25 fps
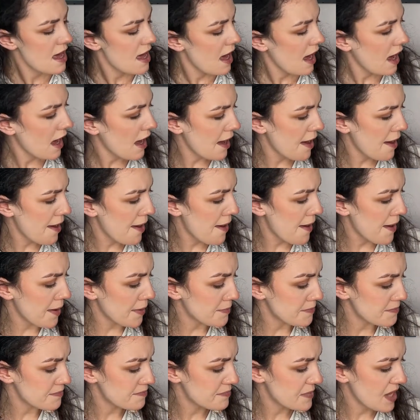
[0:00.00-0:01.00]

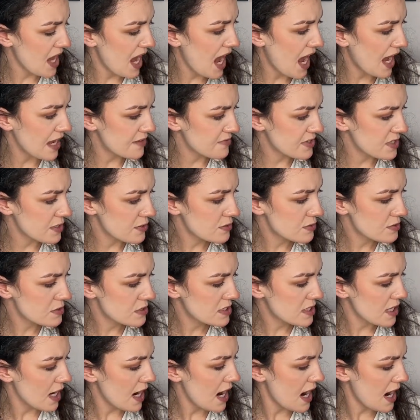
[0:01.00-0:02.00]
I've
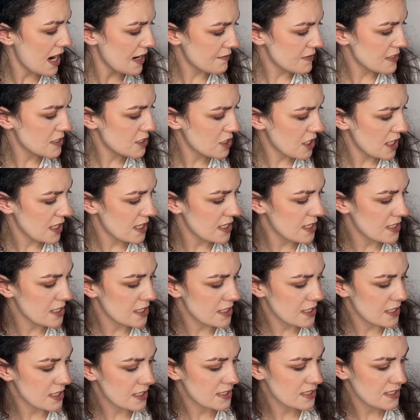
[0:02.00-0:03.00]
used every shade in
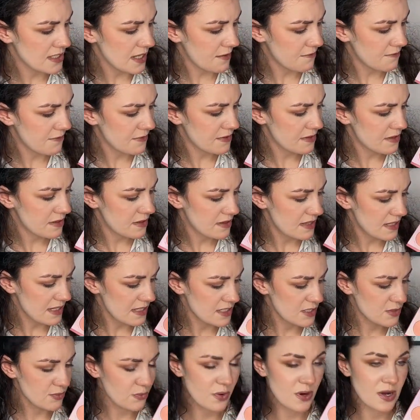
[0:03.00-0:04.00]
here except for
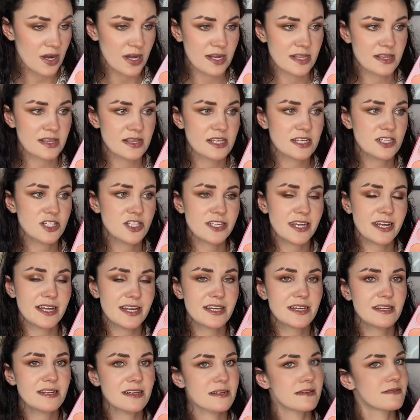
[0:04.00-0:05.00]
this one. This
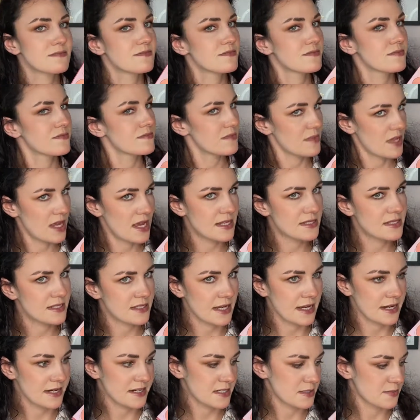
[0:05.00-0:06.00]
shade, it
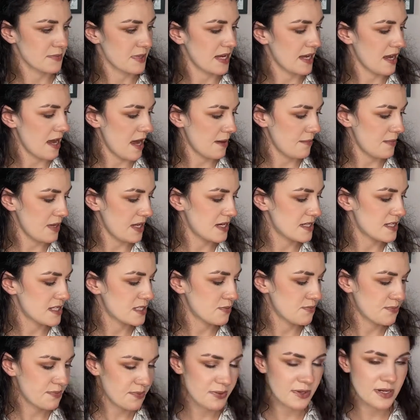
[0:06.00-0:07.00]
scares me. I mean, it's
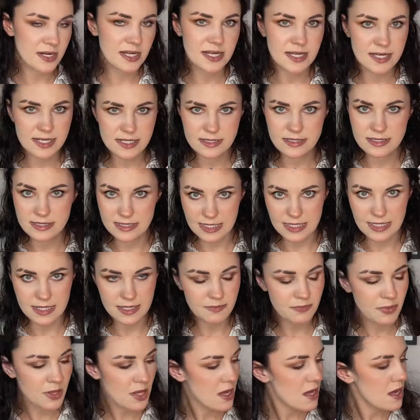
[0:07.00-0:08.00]
pretty
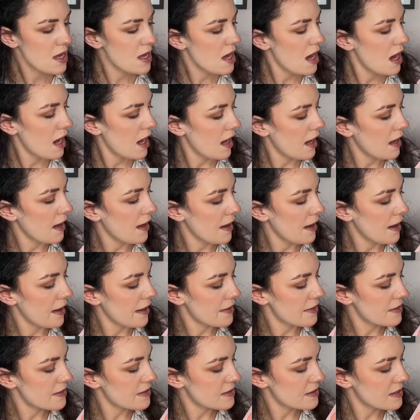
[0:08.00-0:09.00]
deep.
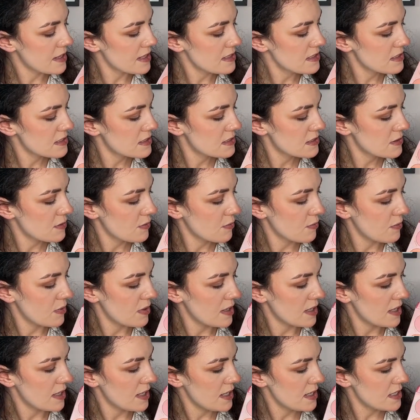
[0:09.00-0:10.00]
This
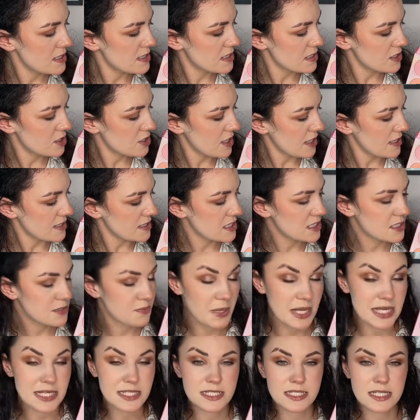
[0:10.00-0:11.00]
one is the shade
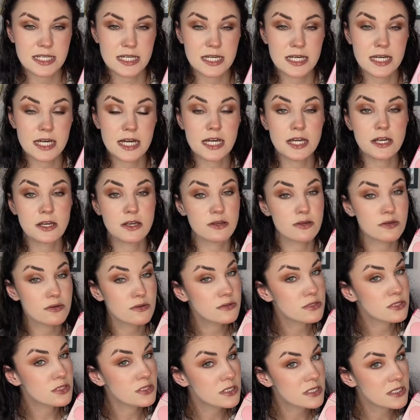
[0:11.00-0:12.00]
Spacey. It
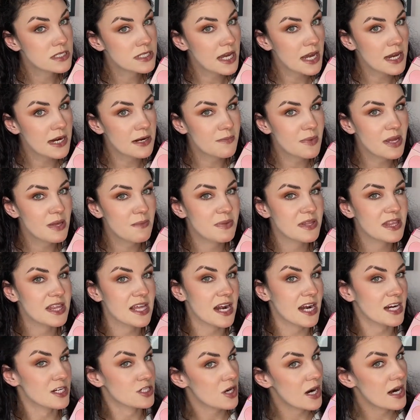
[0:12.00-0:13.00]
used to scare me, but then
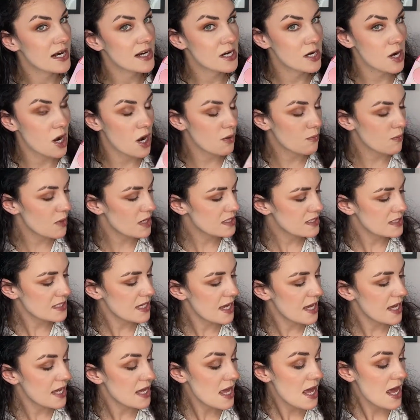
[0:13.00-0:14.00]
I tried it on one
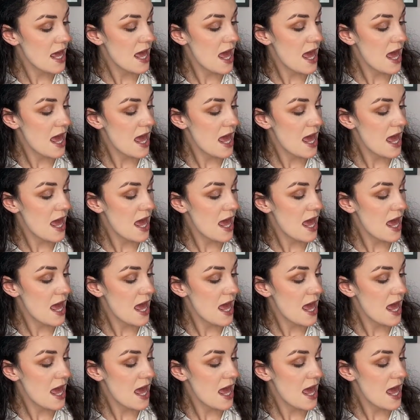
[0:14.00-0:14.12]
day,